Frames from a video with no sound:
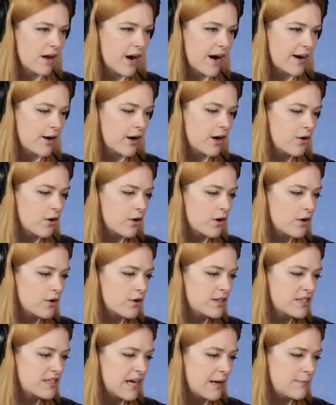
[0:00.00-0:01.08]
All right, go go to
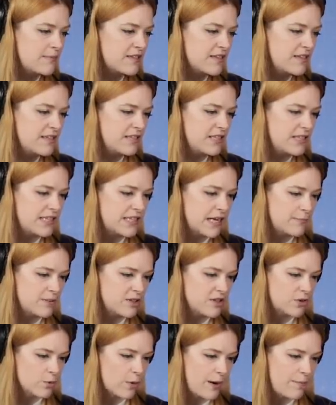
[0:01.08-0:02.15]
attempt attempt
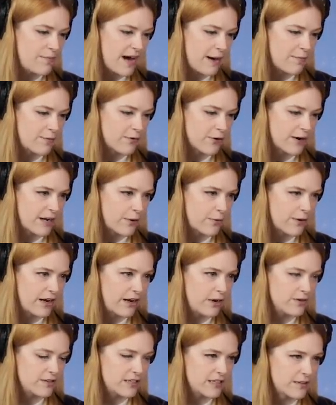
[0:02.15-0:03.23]
to swipe that before anyone
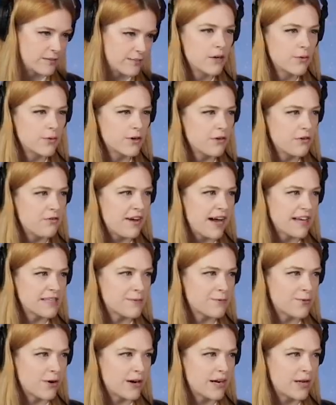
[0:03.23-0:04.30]
goes in. Real fast,
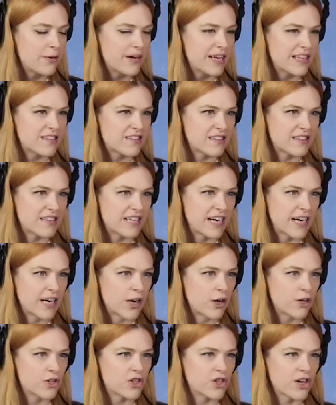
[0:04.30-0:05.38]
before anyone gets in there,
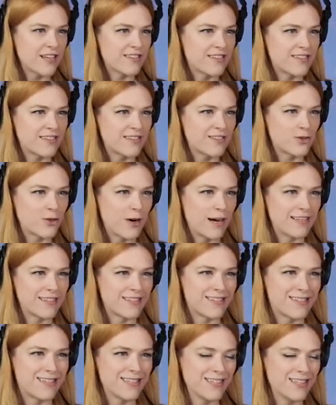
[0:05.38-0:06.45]
Go to try to
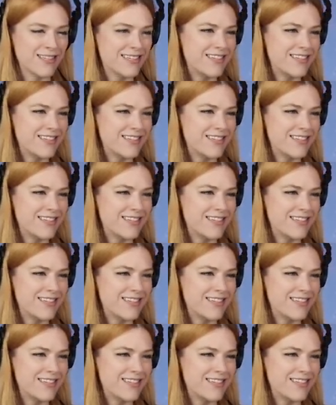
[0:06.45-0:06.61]
steal